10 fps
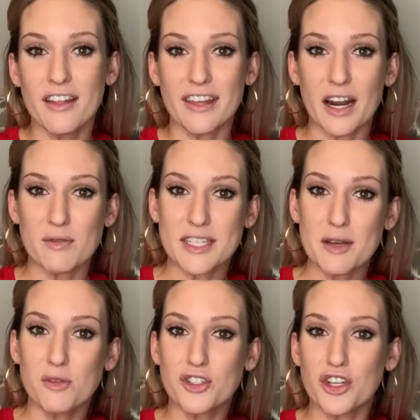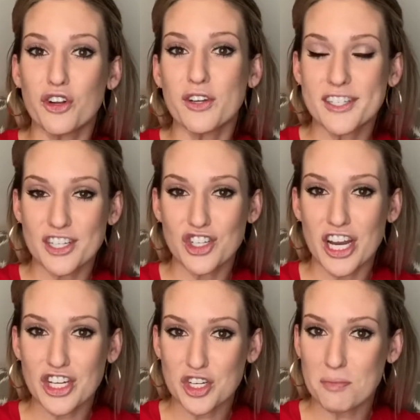that I was able to notice the
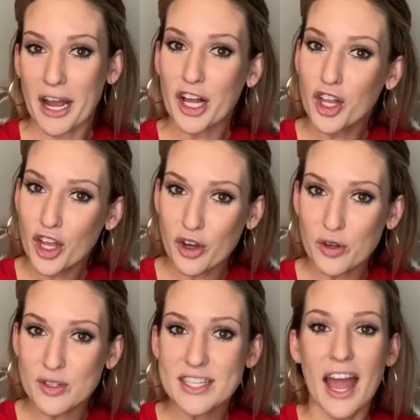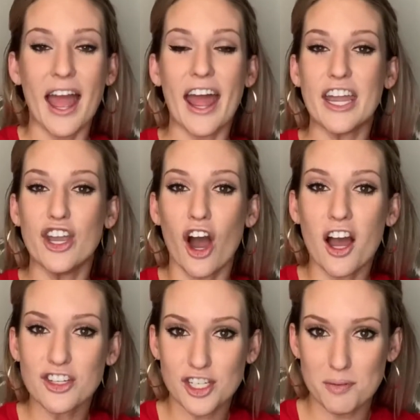change in my clothes and
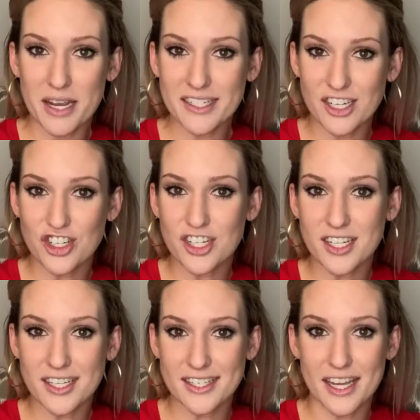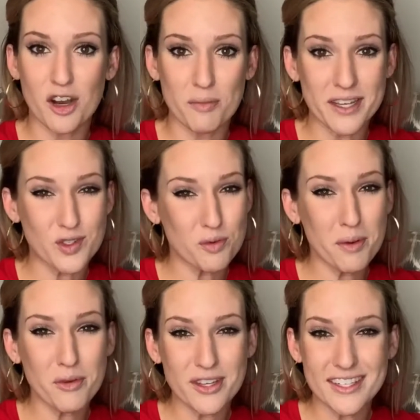not just pay attention to the scale, because
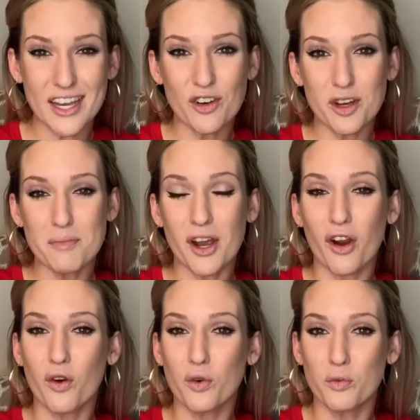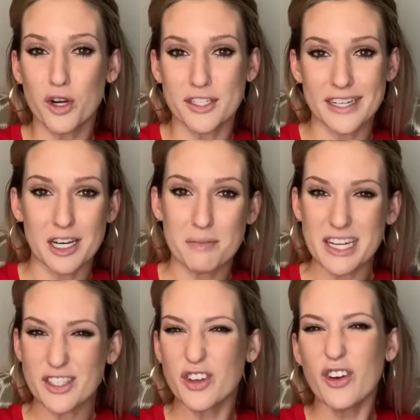remember, the scale can be our own worst enemy.
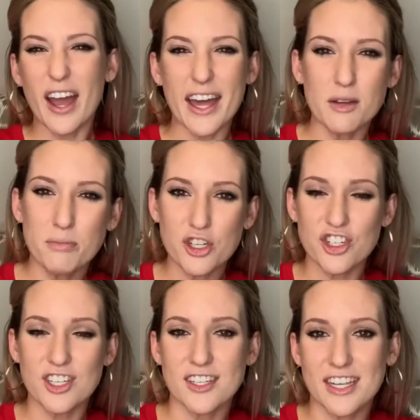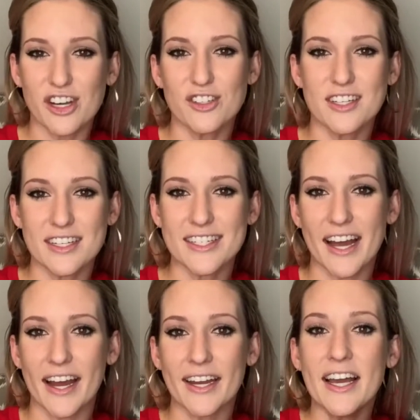So go ahead and push the scale to the
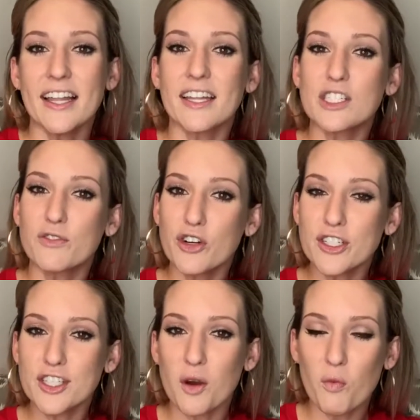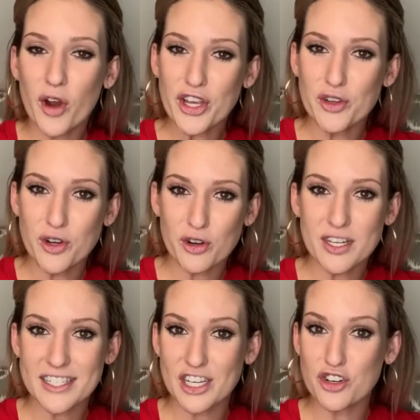side. Let's focus on what you
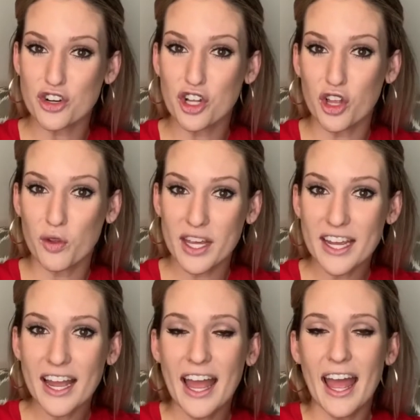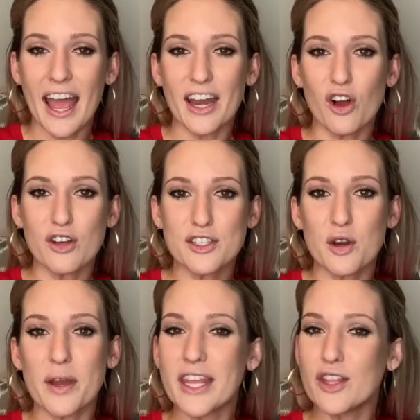notice in your clothing and also
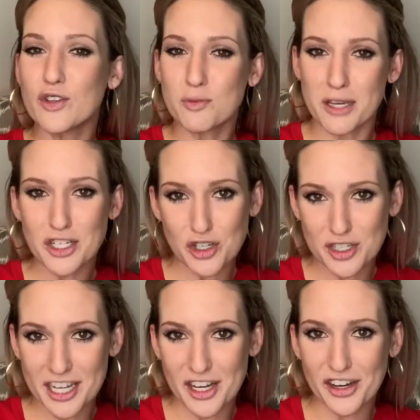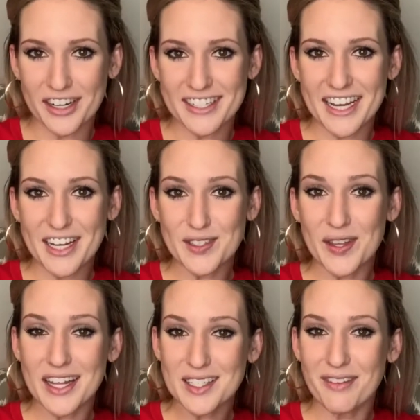in those pictures that you're gonna take. So
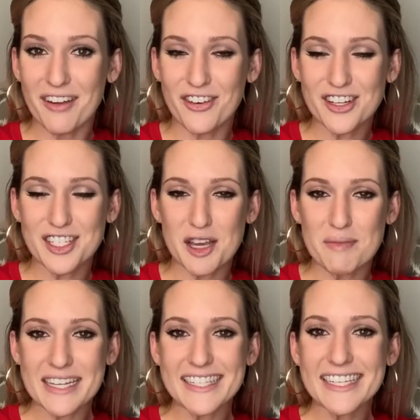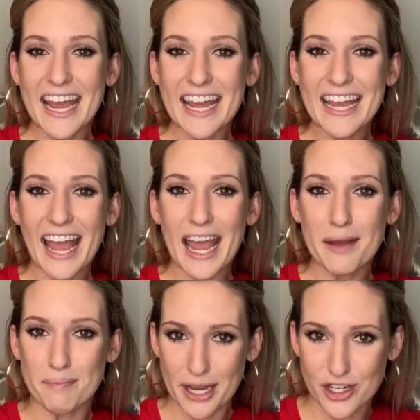that's my first tip, is take a
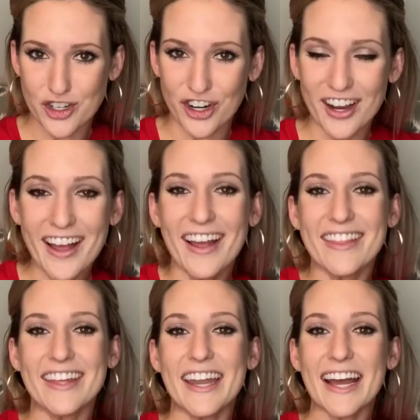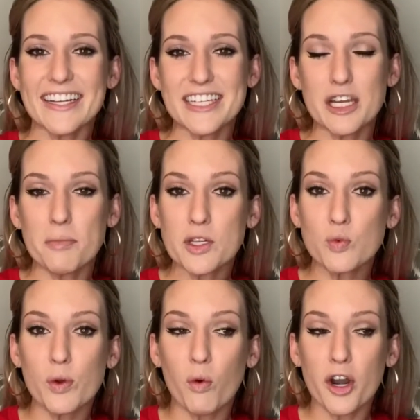picture. The next tip is
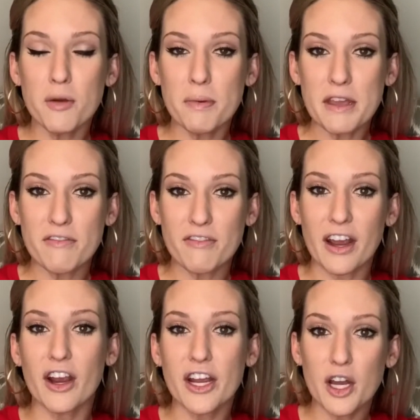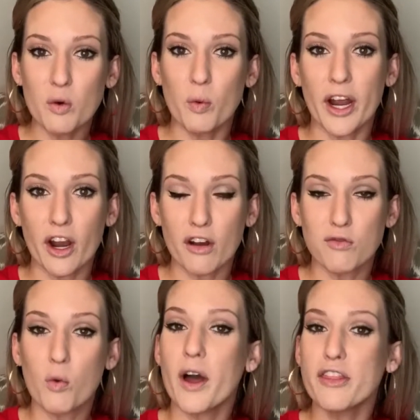we want to be very aware
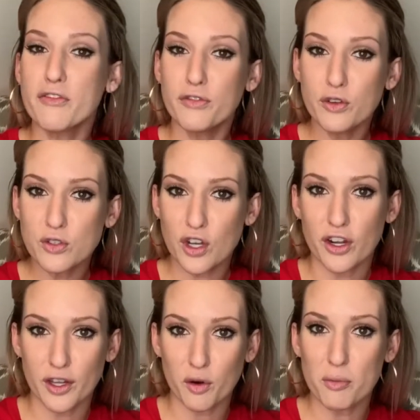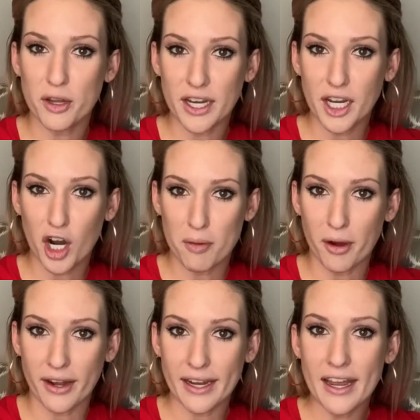of what the foods are that we're putting in our
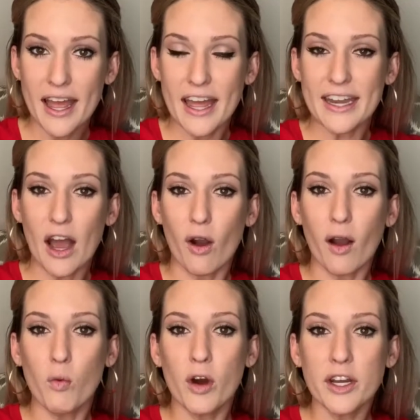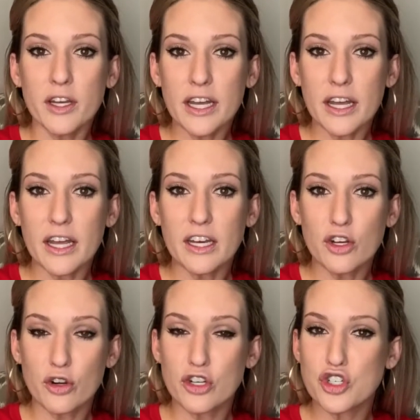body. Now, I want to
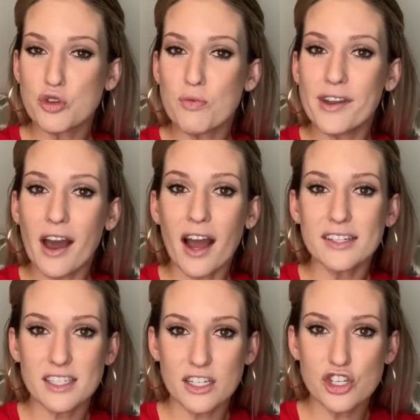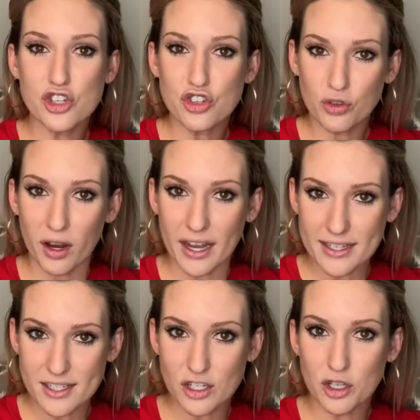encourage you not to
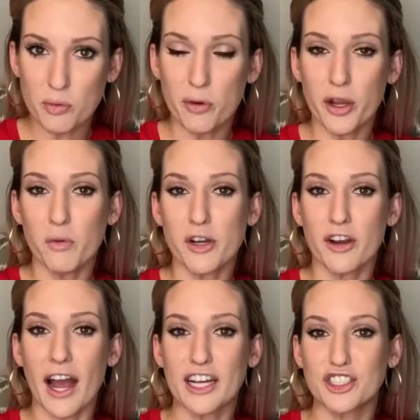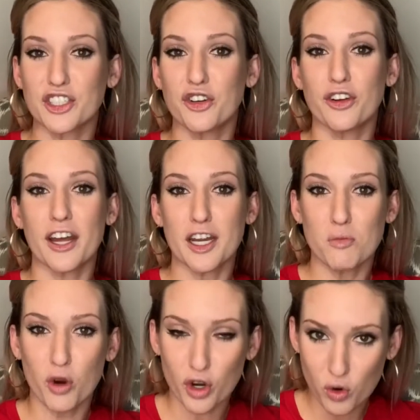stress to the point where you're actually creating
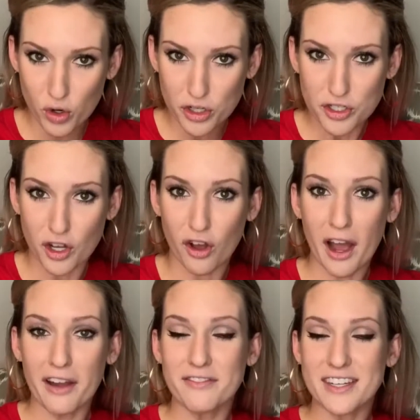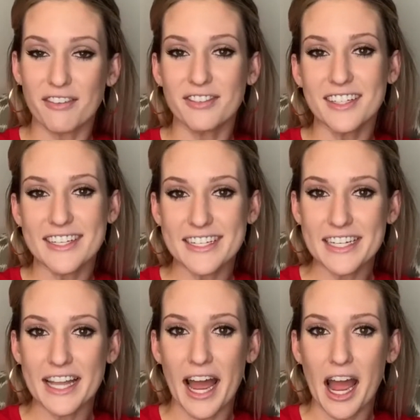more cortisol. I have definitely seen
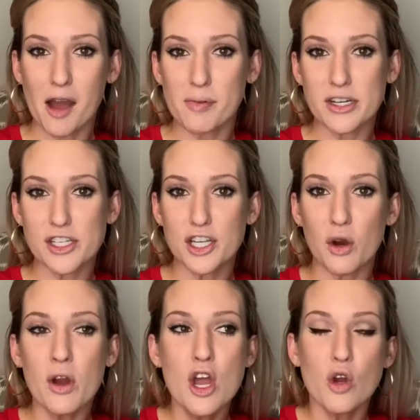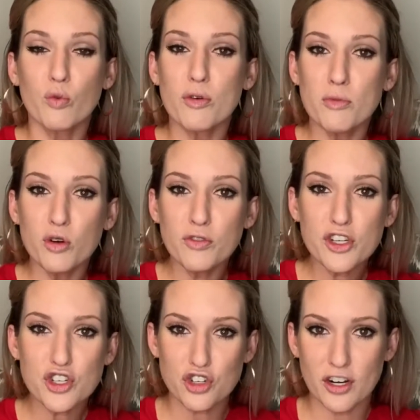that happen. So remove the
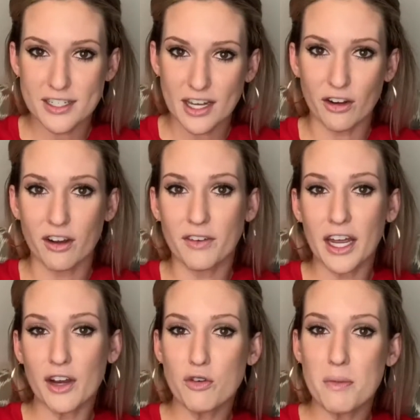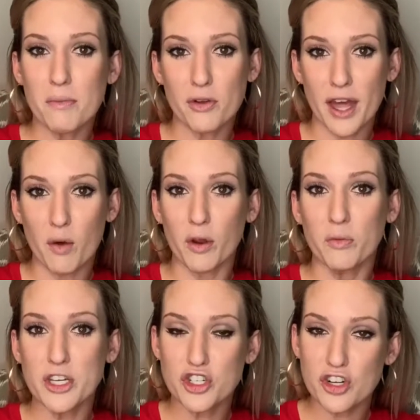stress out of it, and remember that when
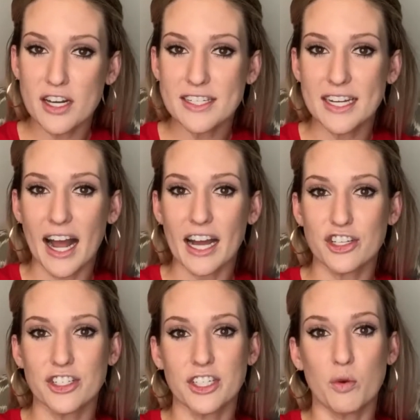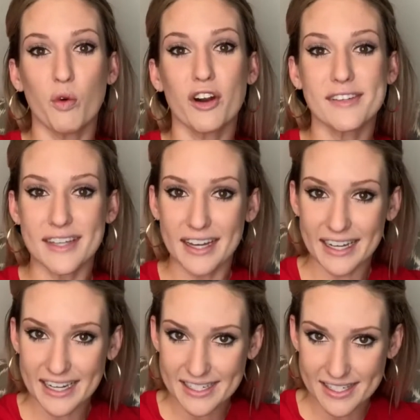we stress, it actually works
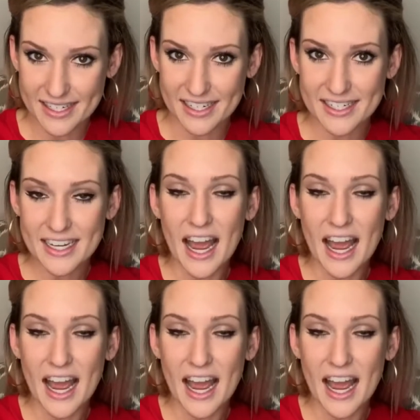against us.